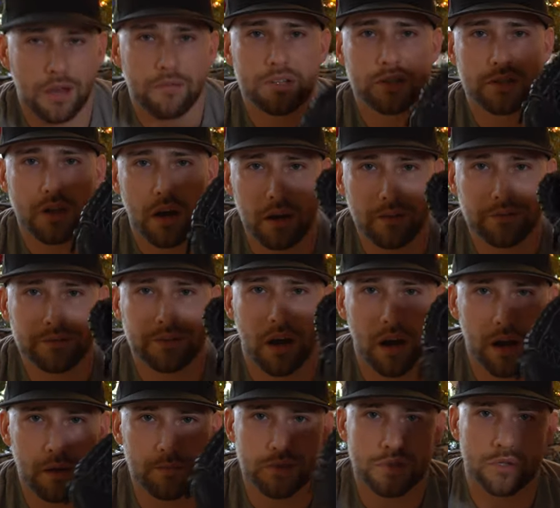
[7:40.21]
have a tough
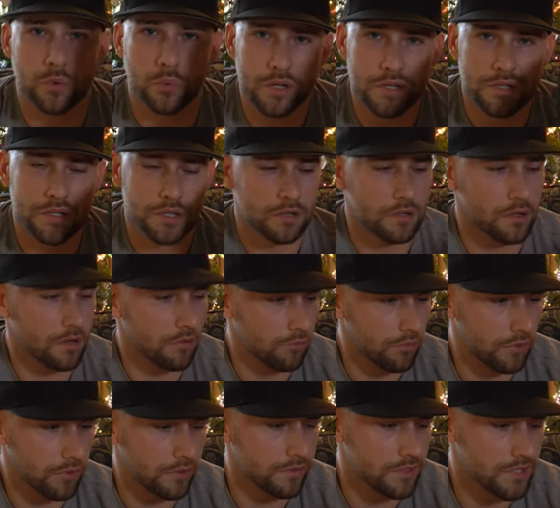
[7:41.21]
time squeezing a
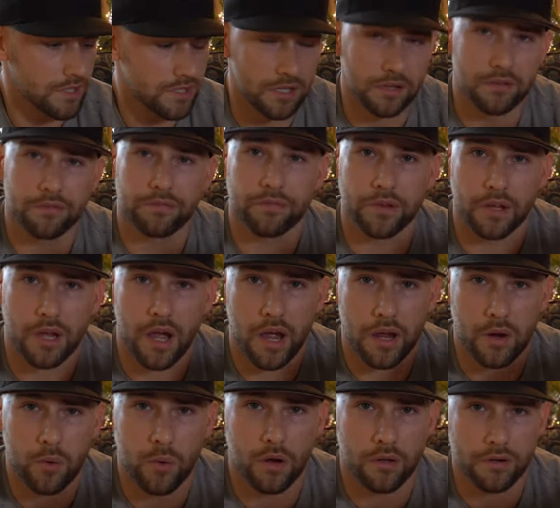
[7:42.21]
really stiff, like
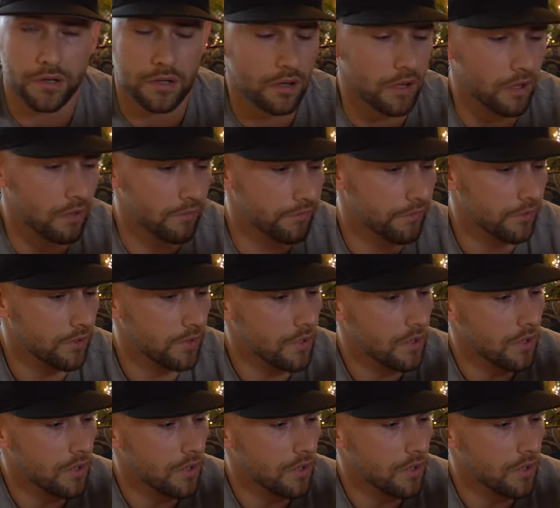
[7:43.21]
high quality glove.